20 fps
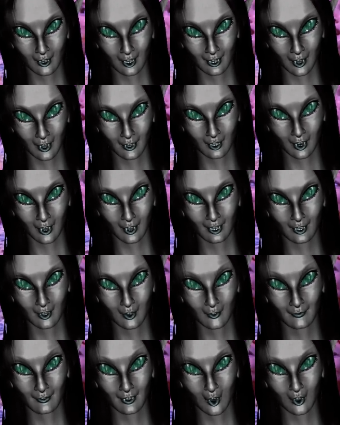and not
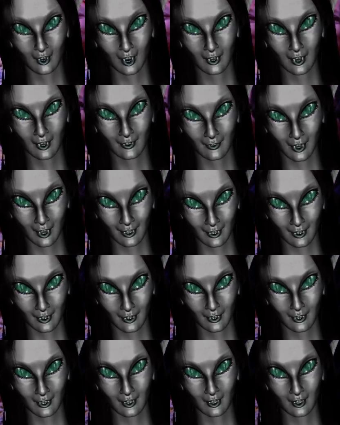coexisting
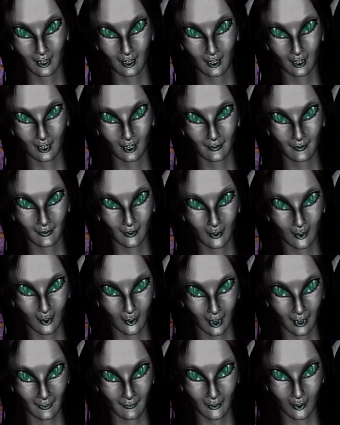symbiotically with the
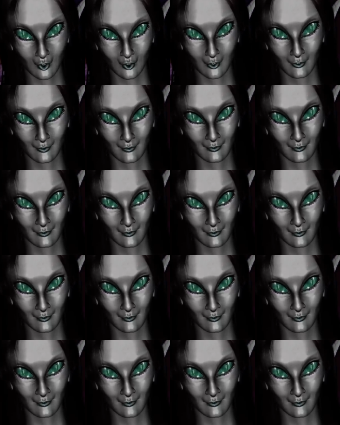environment,